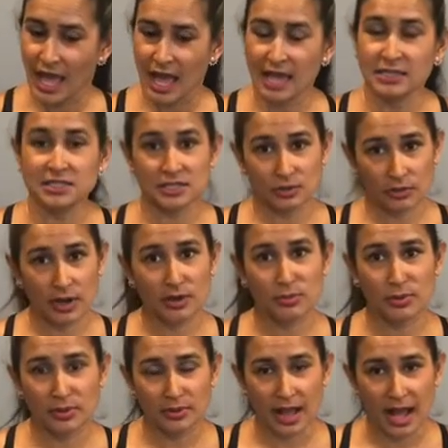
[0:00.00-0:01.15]
And it's
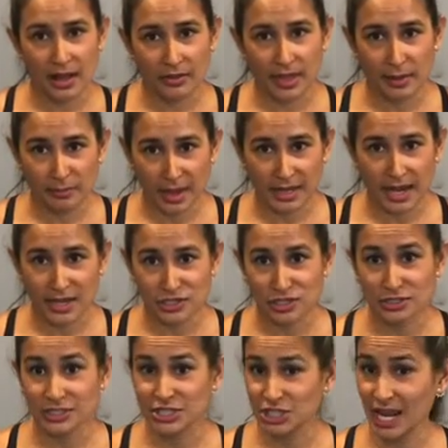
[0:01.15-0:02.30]
incredible how that might
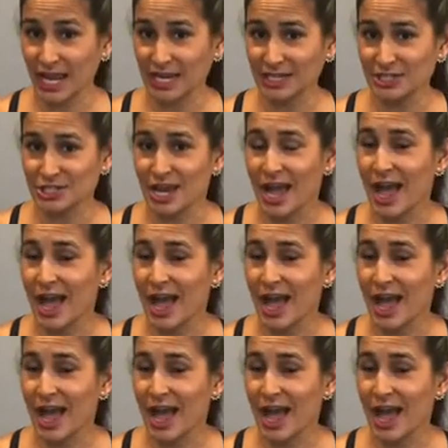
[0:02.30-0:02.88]
actually change